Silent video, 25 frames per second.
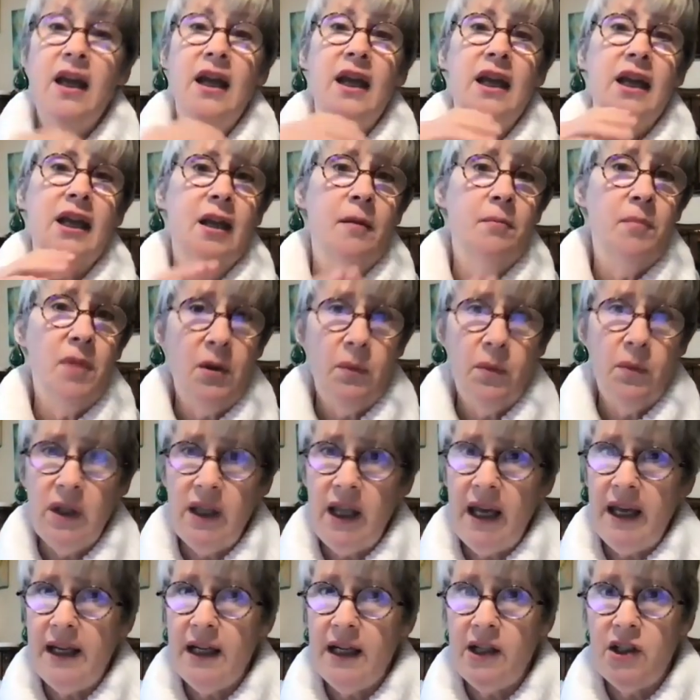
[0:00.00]
it can be
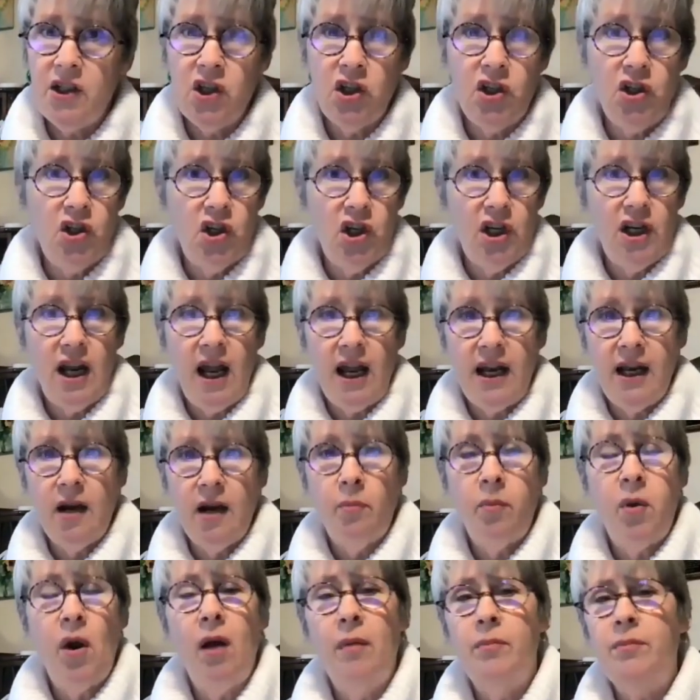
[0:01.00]
related to
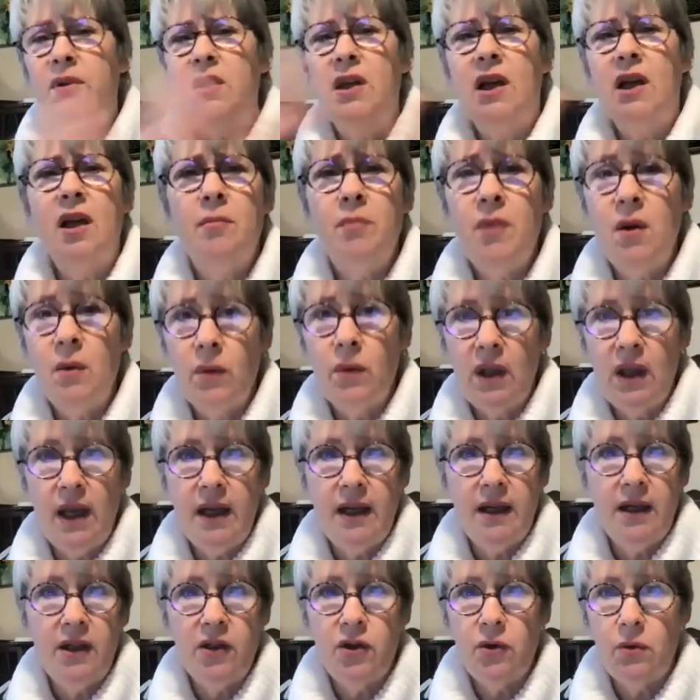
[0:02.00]
genetic problems, it can be
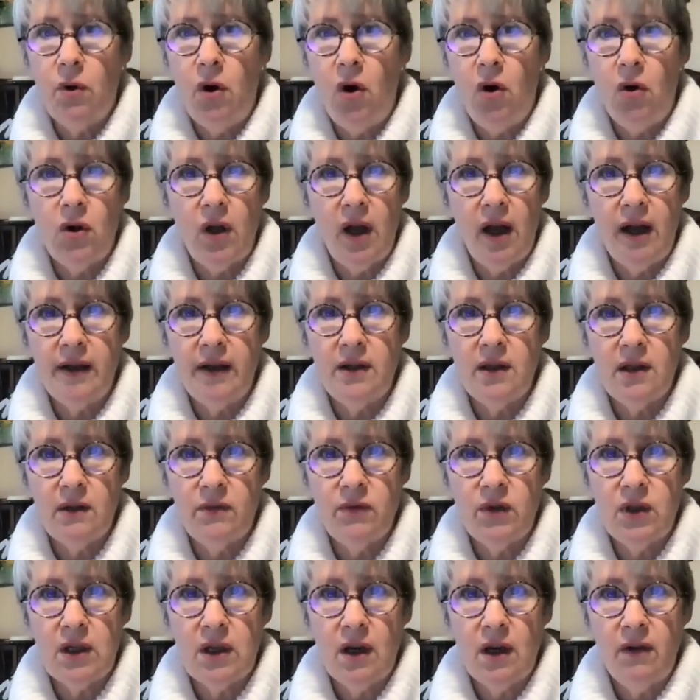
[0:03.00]
related to all kinds
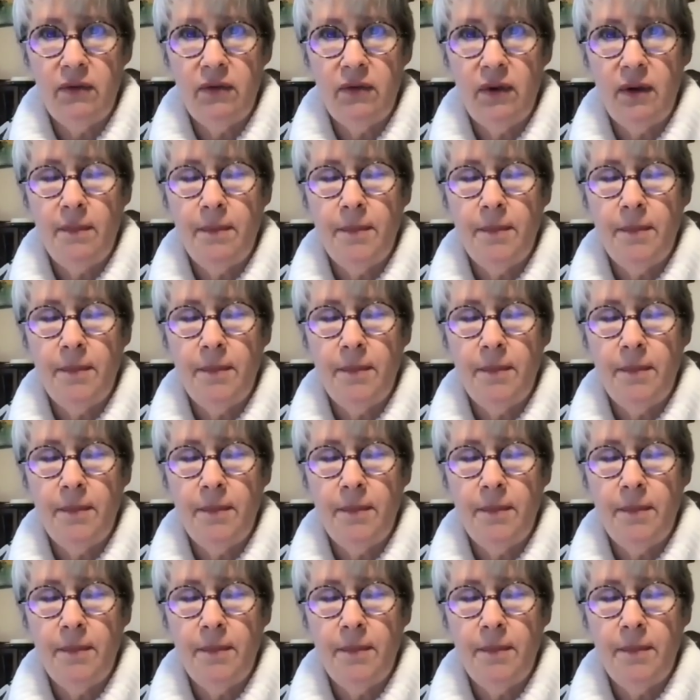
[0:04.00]
of stuff.